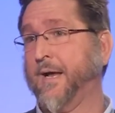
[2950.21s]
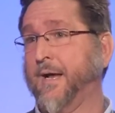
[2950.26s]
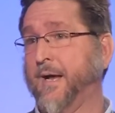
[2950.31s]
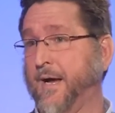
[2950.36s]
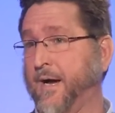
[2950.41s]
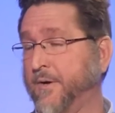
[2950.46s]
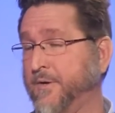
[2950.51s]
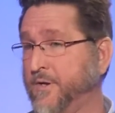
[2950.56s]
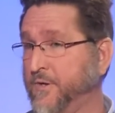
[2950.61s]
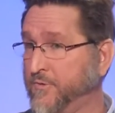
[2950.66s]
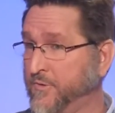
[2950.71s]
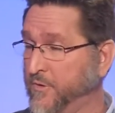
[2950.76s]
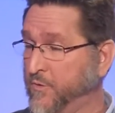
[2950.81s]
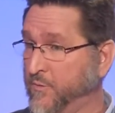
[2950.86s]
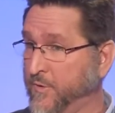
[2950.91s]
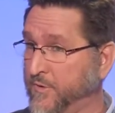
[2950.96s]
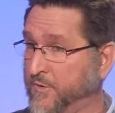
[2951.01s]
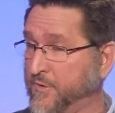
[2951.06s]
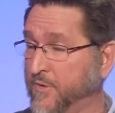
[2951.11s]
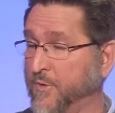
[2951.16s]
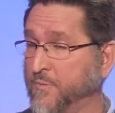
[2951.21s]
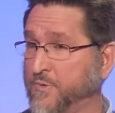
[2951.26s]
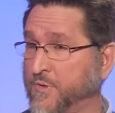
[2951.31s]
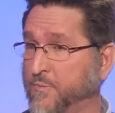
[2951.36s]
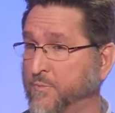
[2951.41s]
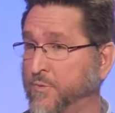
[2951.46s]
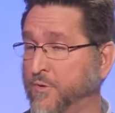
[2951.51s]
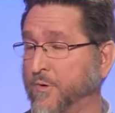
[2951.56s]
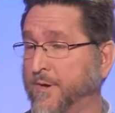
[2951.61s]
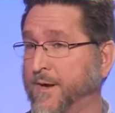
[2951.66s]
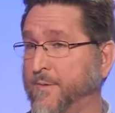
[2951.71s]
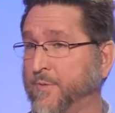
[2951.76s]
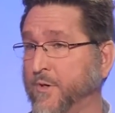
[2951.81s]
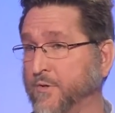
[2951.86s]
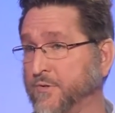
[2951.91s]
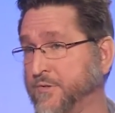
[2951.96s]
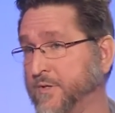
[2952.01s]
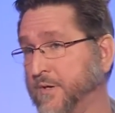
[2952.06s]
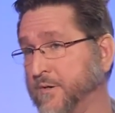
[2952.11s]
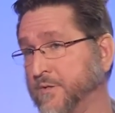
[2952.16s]
How do you deal with terms and
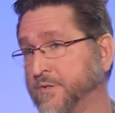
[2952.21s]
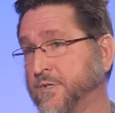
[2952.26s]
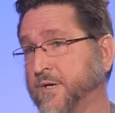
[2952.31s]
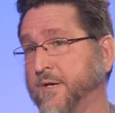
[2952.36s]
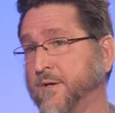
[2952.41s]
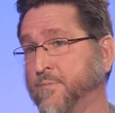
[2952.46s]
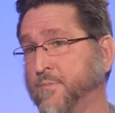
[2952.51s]
parameters that are set